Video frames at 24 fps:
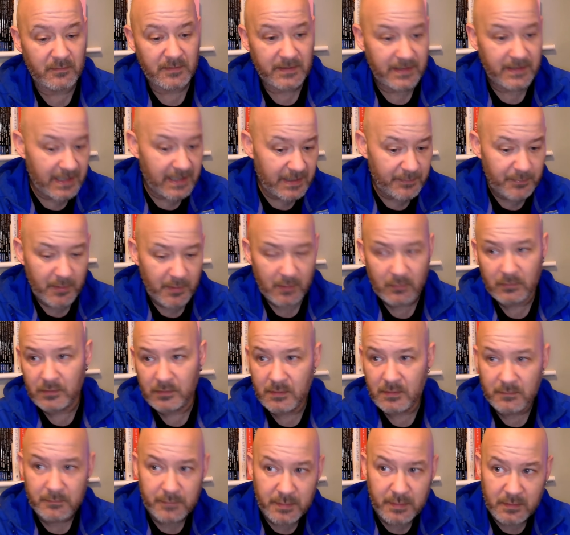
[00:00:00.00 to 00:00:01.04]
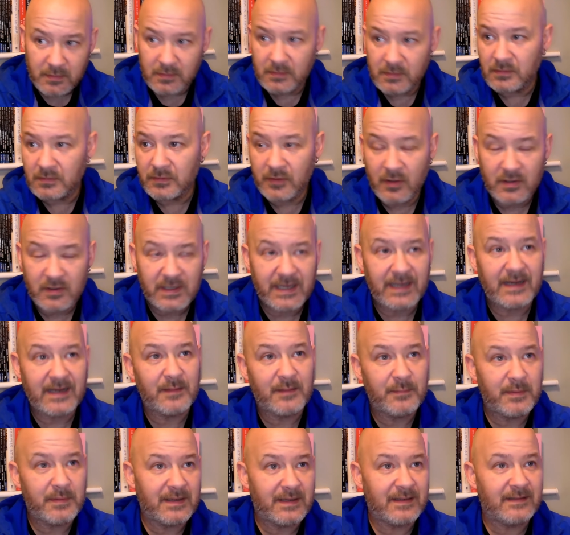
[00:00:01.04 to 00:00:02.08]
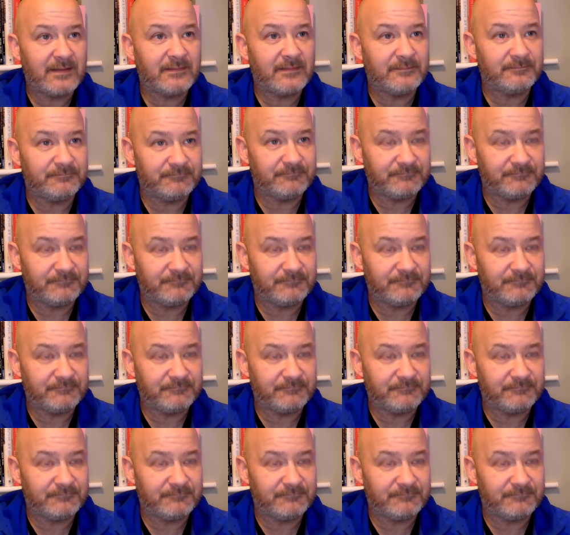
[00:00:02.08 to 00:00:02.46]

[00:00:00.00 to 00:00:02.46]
Keep hold of ball, knock it about.